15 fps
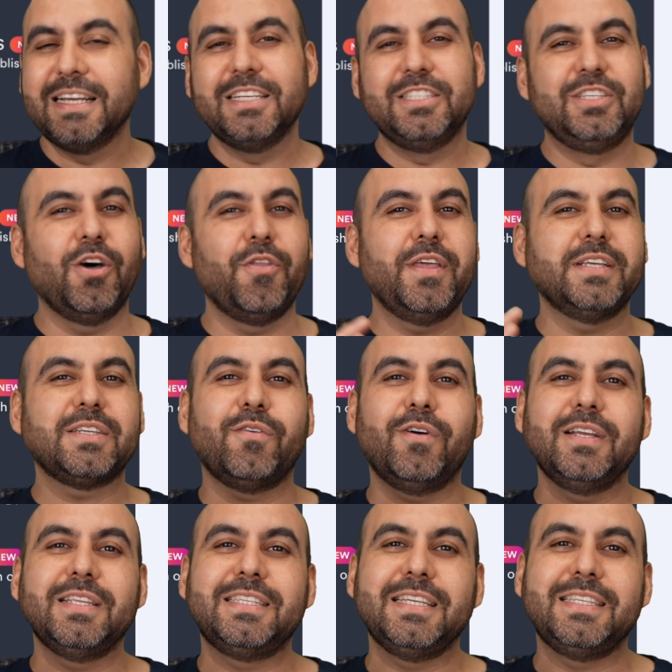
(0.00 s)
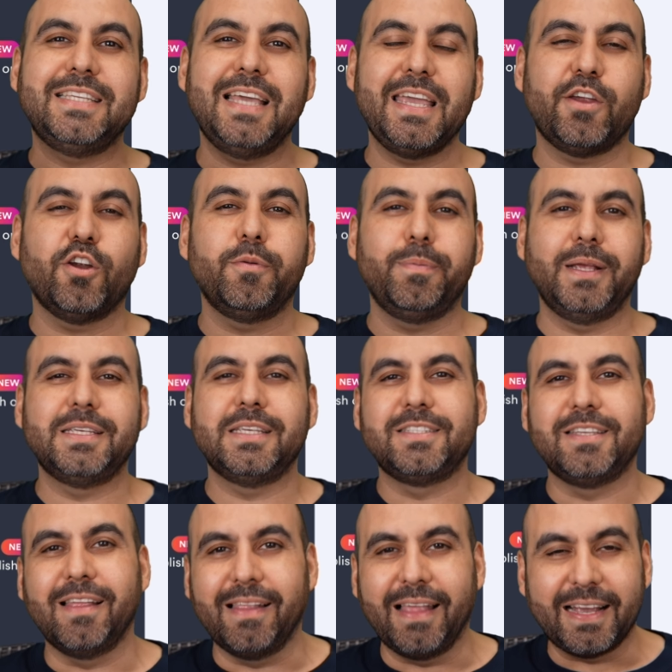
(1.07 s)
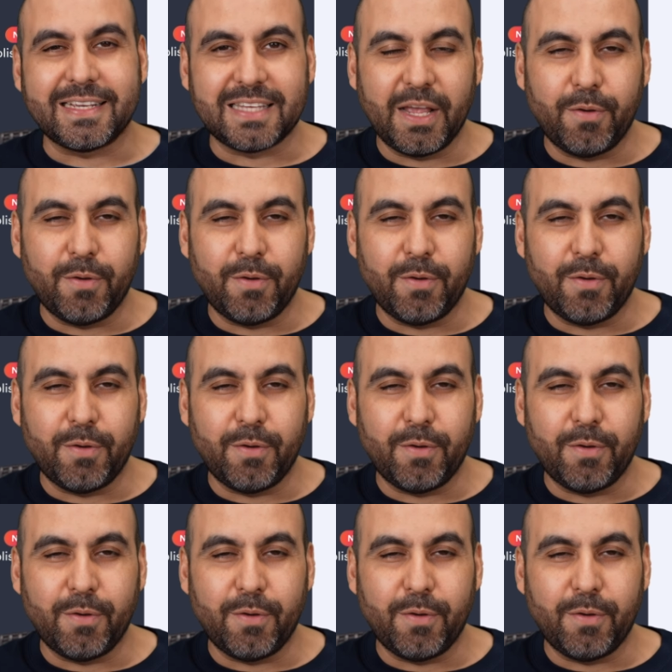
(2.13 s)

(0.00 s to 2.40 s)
So this is going to take your business to the next